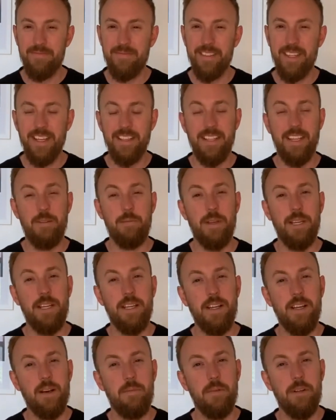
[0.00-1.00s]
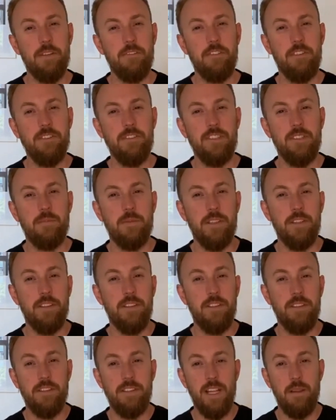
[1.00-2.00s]
And then I'm going to come across and I'm going to do
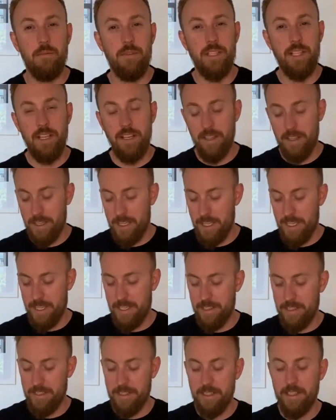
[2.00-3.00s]
the same on the other hand.